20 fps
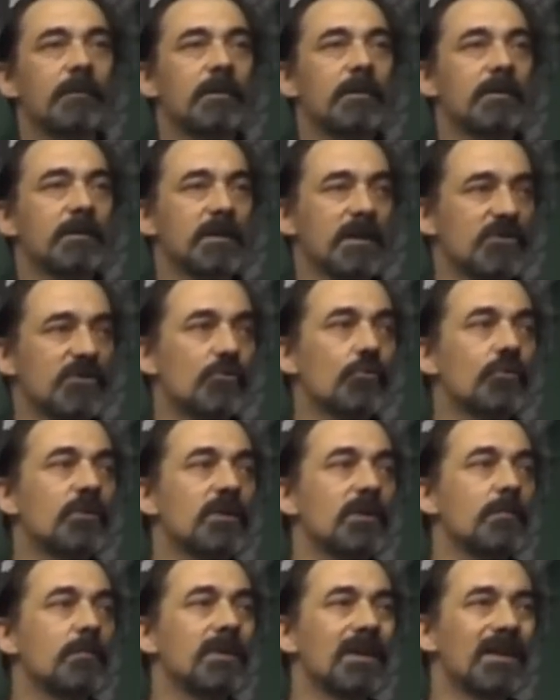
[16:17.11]
in one
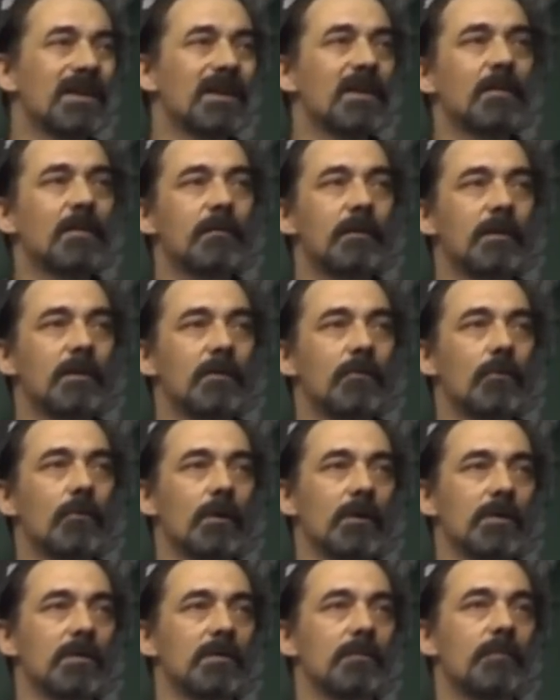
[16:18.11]
day
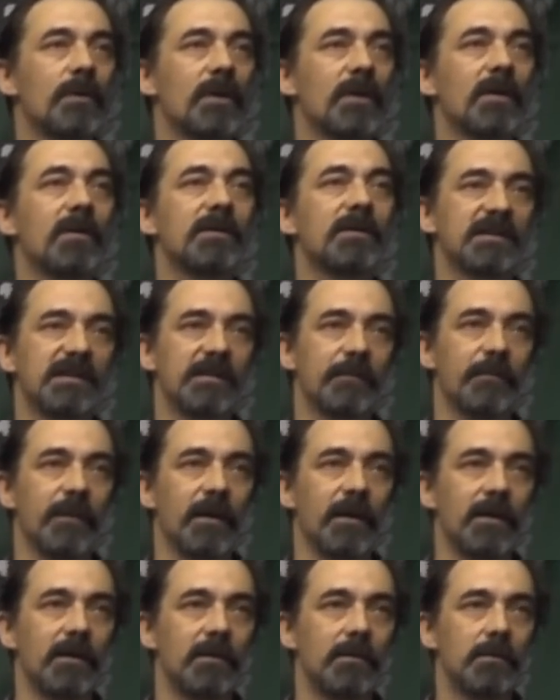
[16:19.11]
have
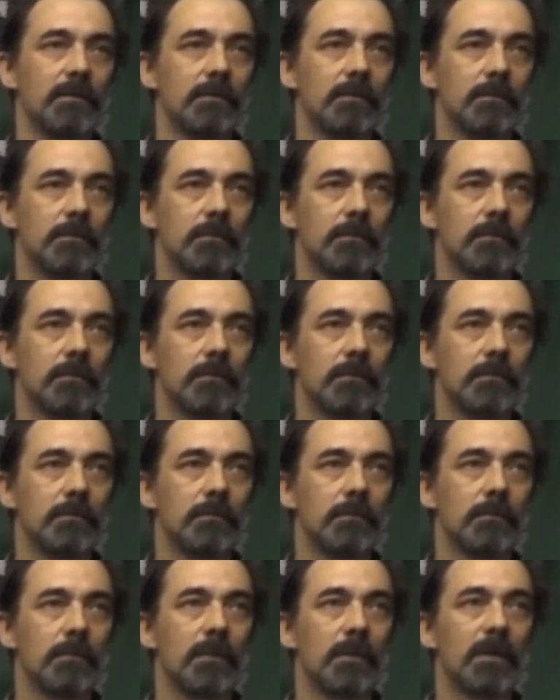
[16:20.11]
paralyzed a giant
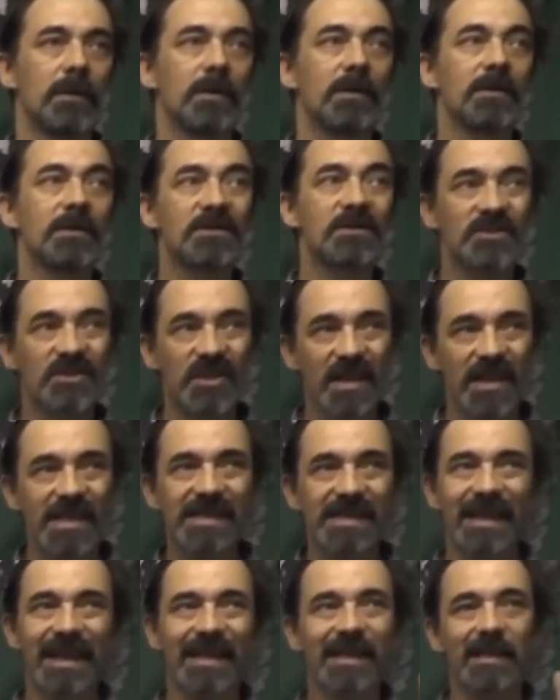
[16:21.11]
city.
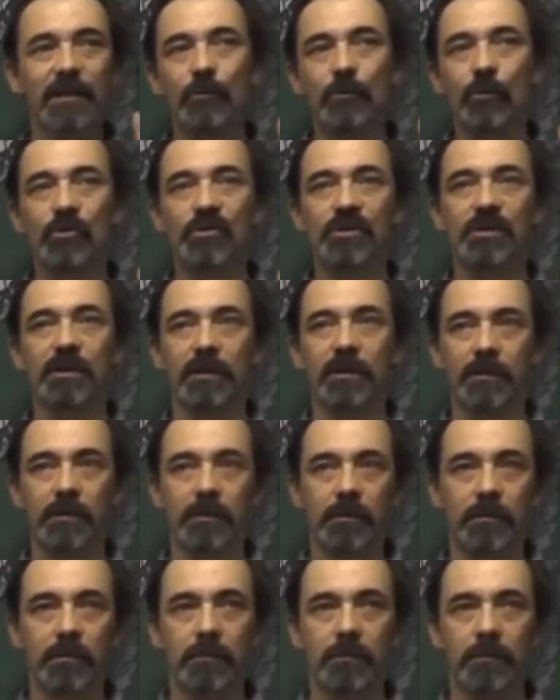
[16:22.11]
6
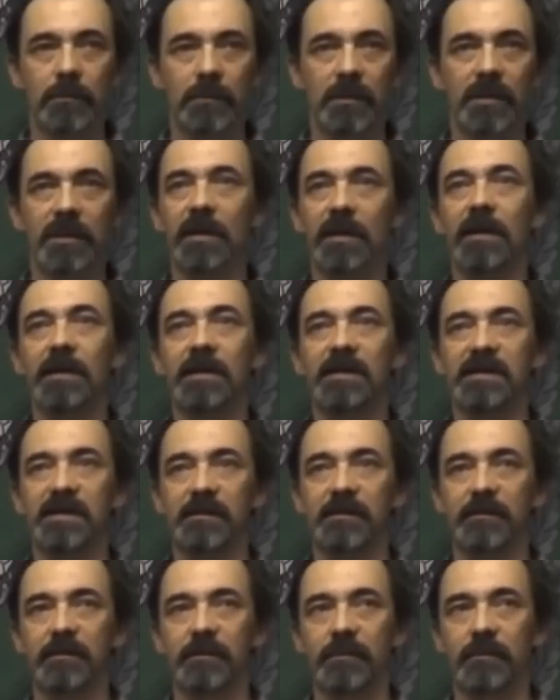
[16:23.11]
lone wolf
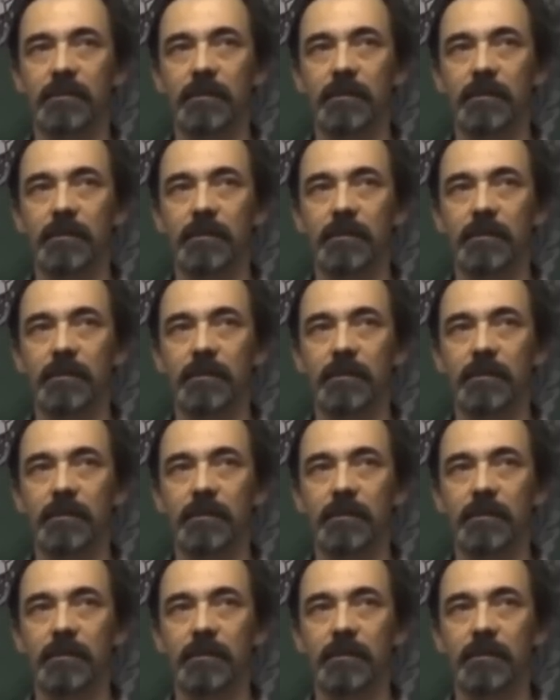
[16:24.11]
terrorists.